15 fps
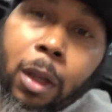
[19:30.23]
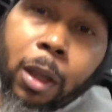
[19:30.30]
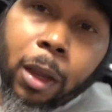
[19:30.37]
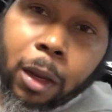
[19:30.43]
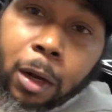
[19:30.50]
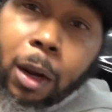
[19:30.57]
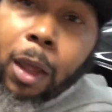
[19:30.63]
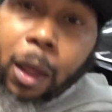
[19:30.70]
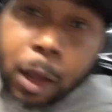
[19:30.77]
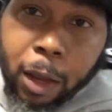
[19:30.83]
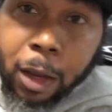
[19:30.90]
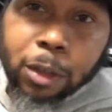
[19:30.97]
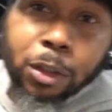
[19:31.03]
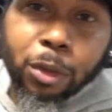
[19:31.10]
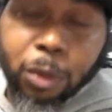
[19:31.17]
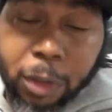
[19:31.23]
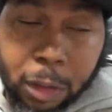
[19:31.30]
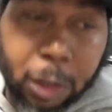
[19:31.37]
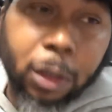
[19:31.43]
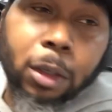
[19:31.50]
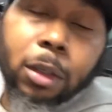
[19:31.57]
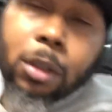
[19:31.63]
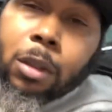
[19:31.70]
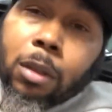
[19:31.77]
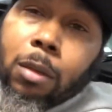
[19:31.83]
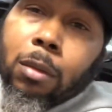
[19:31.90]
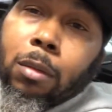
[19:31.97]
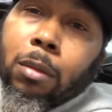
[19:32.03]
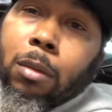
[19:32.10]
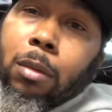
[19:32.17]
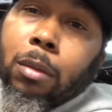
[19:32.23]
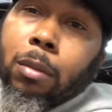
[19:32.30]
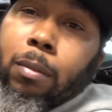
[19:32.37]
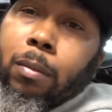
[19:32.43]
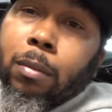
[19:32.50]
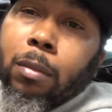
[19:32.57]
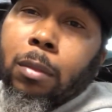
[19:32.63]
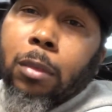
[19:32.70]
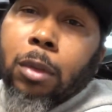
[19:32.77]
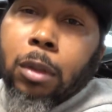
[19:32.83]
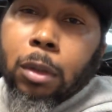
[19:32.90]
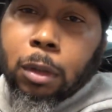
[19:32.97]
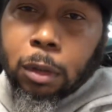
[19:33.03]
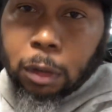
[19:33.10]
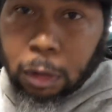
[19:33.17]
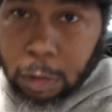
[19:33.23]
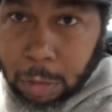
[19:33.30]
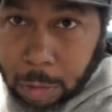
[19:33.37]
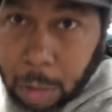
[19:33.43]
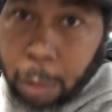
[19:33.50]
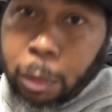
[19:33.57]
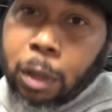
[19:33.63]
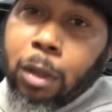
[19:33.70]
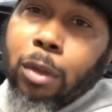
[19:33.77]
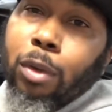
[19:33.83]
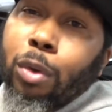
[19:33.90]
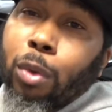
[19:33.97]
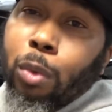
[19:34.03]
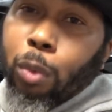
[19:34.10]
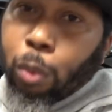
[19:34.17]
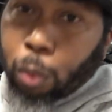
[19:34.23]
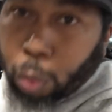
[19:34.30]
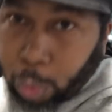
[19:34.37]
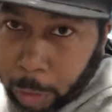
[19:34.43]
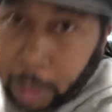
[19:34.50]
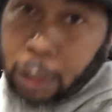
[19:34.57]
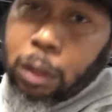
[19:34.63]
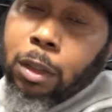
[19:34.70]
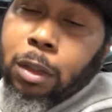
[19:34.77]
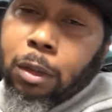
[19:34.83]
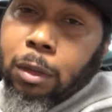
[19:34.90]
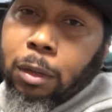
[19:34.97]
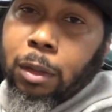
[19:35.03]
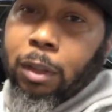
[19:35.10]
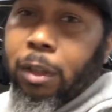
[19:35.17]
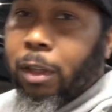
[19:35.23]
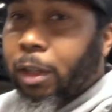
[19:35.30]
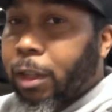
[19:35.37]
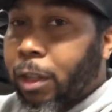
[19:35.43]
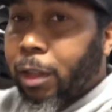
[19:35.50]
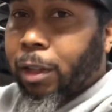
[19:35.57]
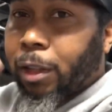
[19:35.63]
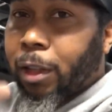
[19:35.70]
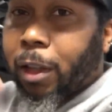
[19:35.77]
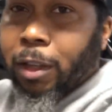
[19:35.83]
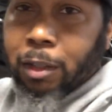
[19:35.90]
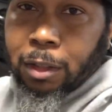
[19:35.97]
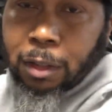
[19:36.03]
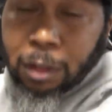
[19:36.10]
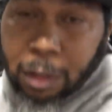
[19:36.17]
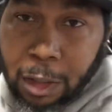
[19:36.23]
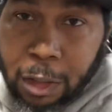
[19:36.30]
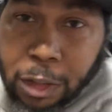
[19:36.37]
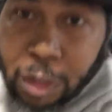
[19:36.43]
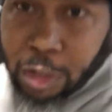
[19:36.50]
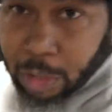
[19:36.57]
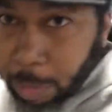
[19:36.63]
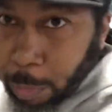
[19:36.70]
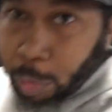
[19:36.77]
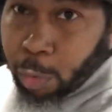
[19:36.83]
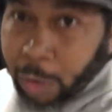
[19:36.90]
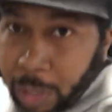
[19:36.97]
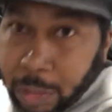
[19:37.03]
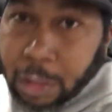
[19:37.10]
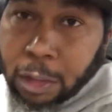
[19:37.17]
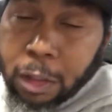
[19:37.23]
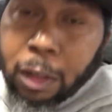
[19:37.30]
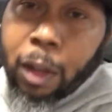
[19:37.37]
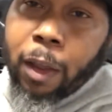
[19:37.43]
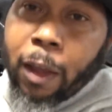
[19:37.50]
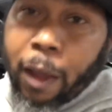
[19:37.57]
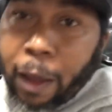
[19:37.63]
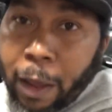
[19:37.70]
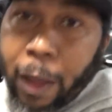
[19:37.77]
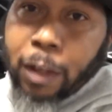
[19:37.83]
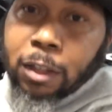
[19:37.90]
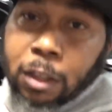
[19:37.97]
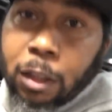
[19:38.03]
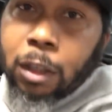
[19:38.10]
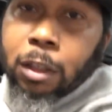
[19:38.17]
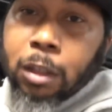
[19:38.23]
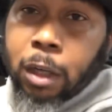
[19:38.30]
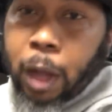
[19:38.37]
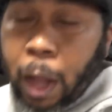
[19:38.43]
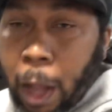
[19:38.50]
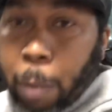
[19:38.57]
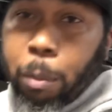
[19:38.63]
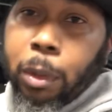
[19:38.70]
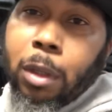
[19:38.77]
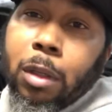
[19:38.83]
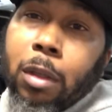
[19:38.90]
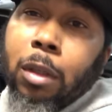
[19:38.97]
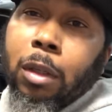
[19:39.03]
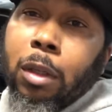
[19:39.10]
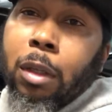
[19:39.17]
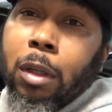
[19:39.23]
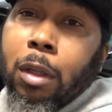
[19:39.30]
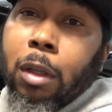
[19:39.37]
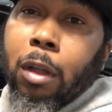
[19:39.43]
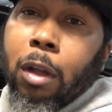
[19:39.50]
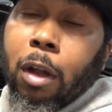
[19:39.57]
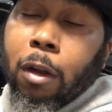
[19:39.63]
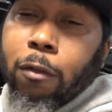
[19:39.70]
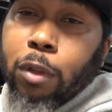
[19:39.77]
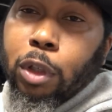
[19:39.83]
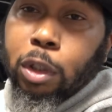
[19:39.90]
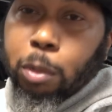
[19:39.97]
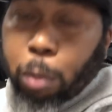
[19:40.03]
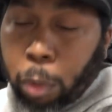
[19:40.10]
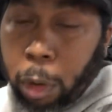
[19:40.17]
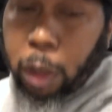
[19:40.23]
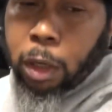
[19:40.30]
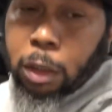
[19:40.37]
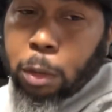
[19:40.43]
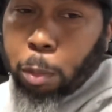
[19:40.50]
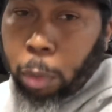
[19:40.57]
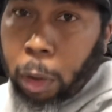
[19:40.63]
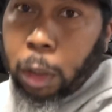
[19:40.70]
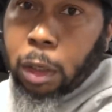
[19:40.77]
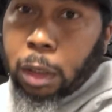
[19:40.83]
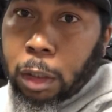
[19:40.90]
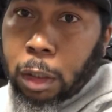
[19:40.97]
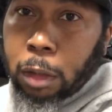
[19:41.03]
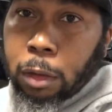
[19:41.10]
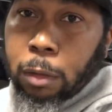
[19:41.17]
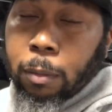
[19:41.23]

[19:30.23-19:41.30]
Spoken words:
And the answer is Summit Racing. Yes, Summit Racing has this copy of the SprayIT spray gun,